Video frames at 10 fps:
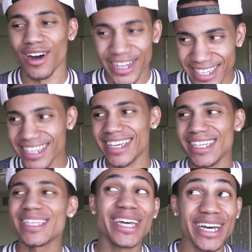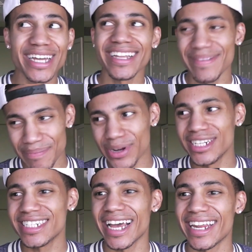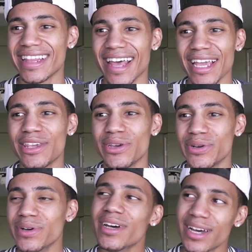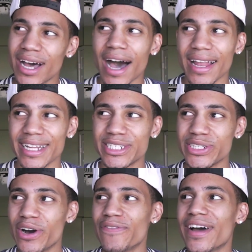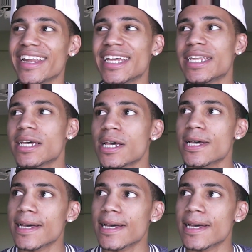Oh, it's, it's good. Appreciate it. Thank you. I'll let you know if I need